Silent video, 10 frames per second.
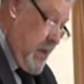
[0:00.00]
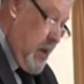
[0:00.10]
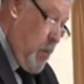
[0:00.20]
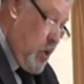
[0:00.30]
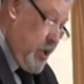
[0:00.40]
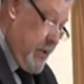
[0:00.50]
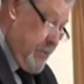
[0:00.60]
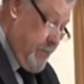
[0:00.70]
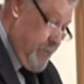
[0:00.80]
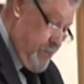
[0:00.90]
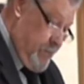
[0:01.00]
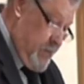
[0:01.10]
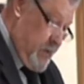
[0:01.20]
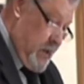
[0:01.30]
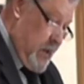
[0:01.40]
It wasn't.
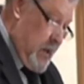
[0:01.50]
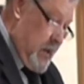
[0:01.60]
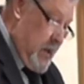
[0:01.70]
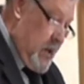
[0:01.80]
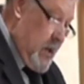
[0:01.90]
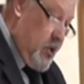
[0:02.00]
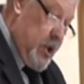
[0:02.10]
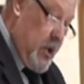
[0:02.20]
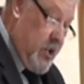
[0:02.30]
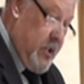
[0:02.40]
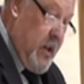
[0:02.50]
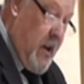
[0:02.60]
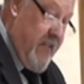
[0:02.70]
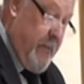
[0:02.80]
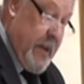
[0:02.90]
And she lost her
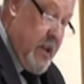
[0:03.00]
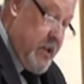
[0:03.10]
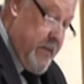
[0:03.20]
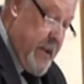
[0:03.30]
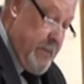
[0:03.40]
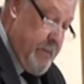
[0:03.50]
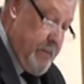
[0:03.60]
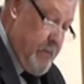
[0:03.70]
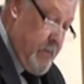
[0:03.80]
life because of it.